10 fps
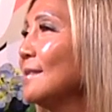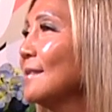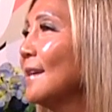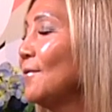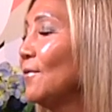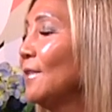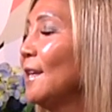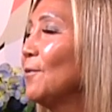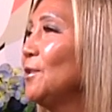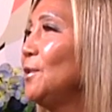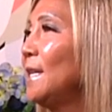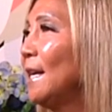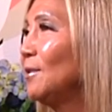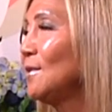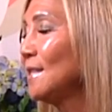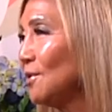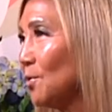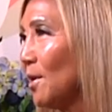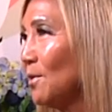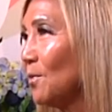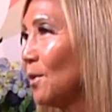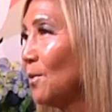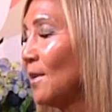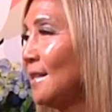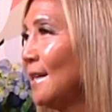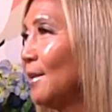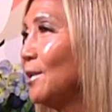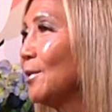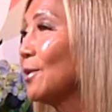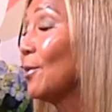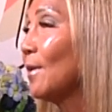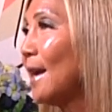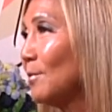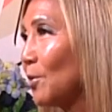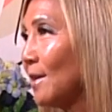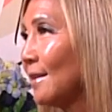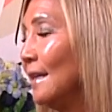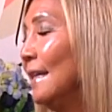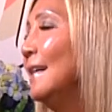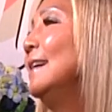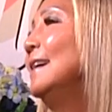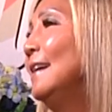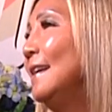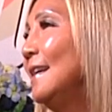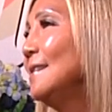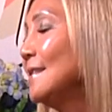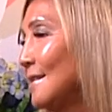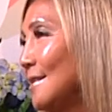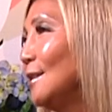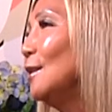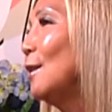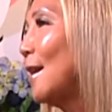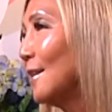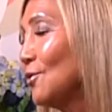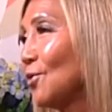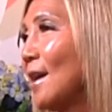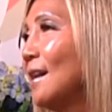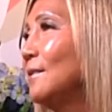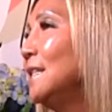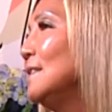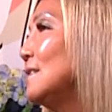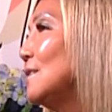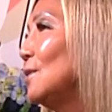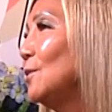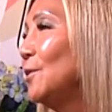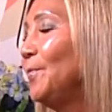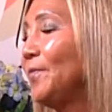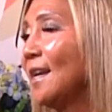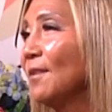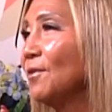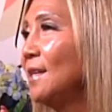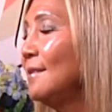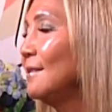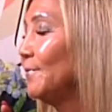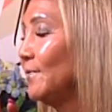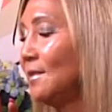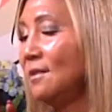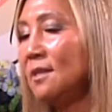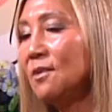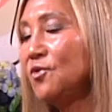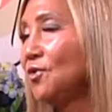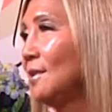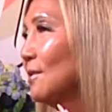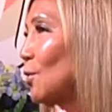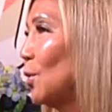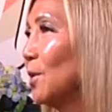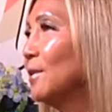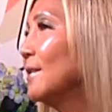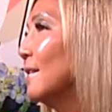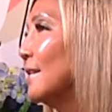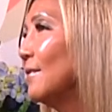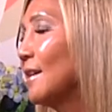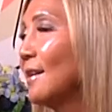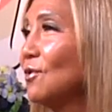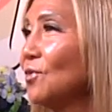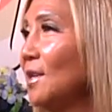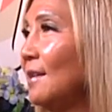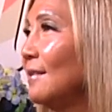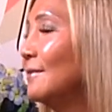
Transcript: is life like for you now? You said you're on the road right now. You're in Cranbrook. Is it still a lot of traveling to every niche and corner of the country?